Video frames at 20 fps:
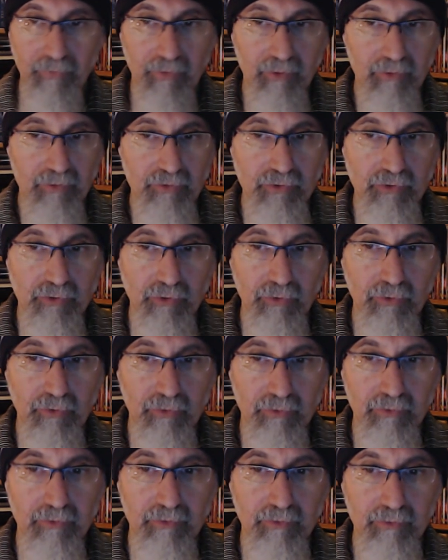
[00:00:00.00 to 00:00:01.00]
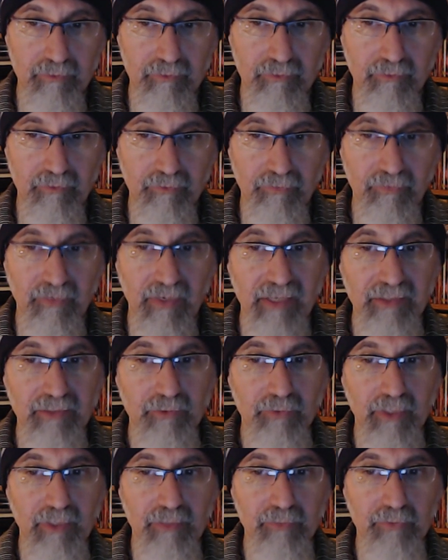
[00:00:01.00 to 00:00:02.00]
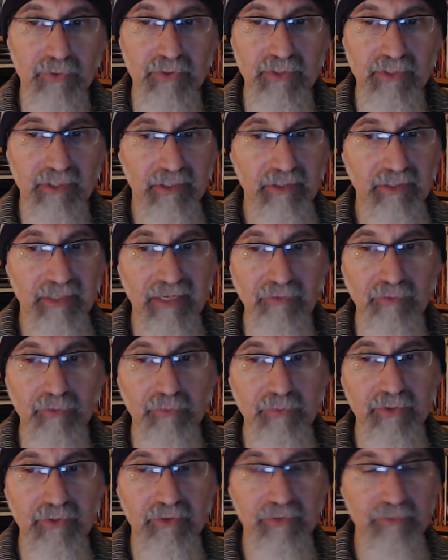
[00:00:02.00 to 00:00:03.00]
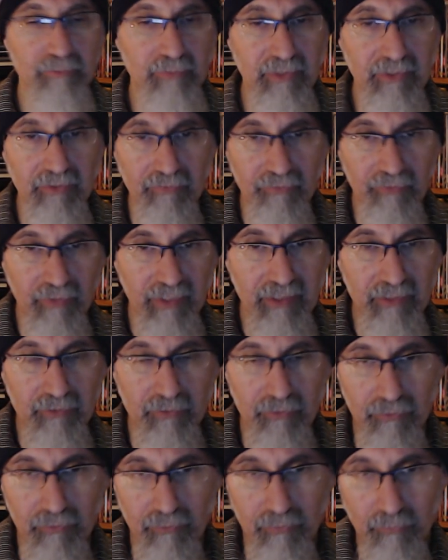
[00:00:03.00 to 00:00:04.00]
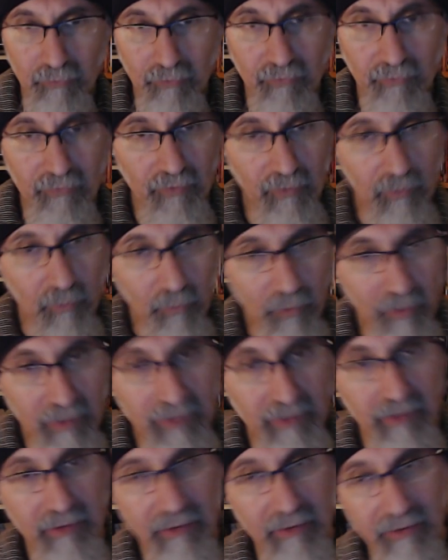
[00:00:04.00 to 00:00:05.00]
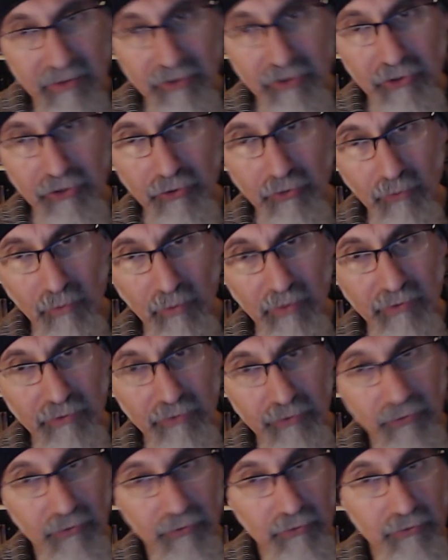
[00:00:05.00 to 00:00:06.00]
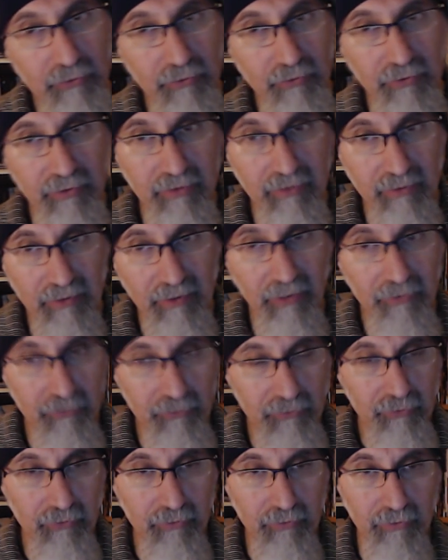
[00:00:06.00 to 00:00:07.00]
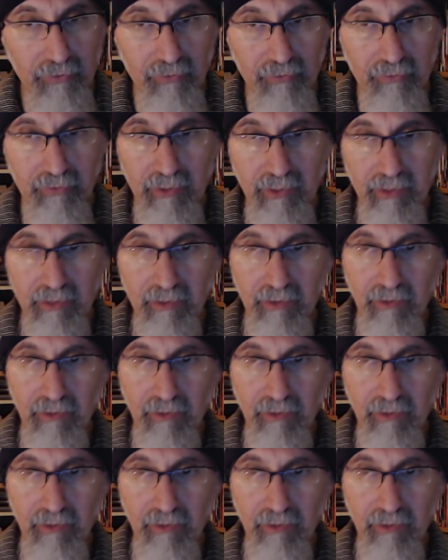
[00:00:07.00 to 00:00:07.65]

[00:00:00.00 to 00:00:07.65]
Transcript: So find the right person and never be be afraid to move from one teacher, one tutor to another tutor, right?